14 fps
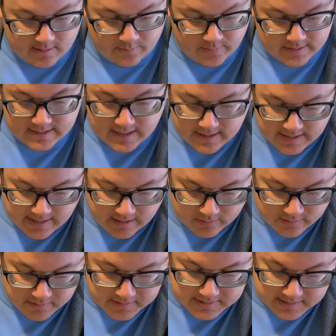But take care
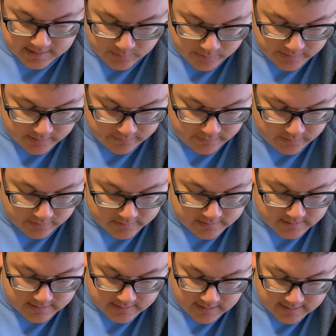that this liberty of yours
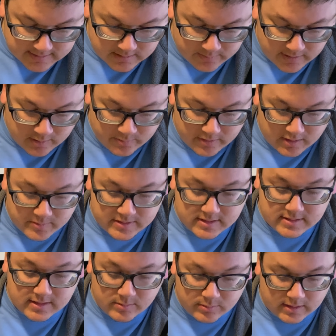does not somehow become a
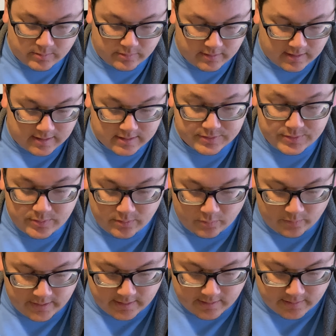stumbling block to the
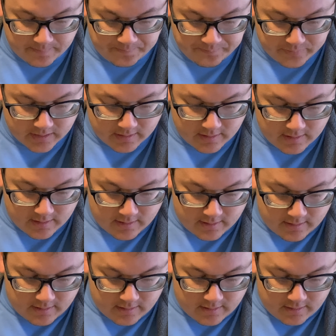weak.
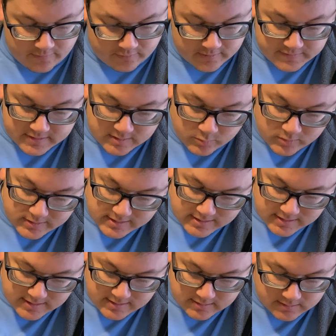For if someone
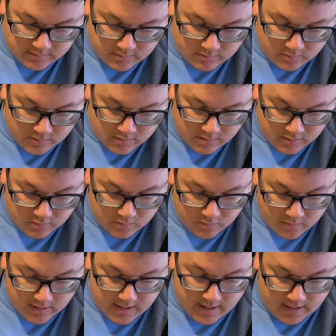sees you,
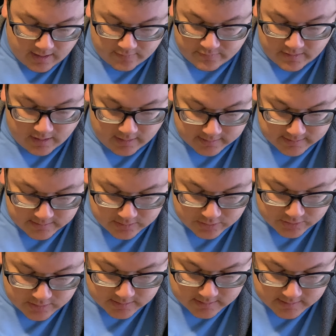who have
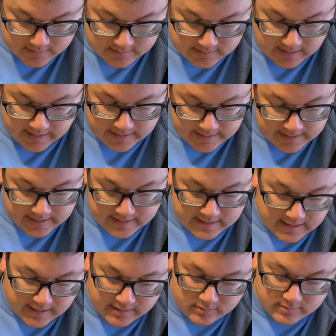knowledge, dining in an
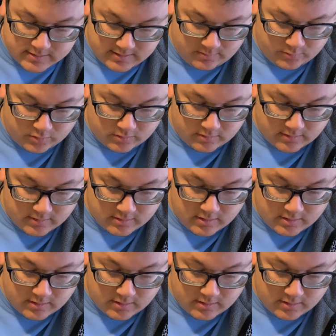idol's temple,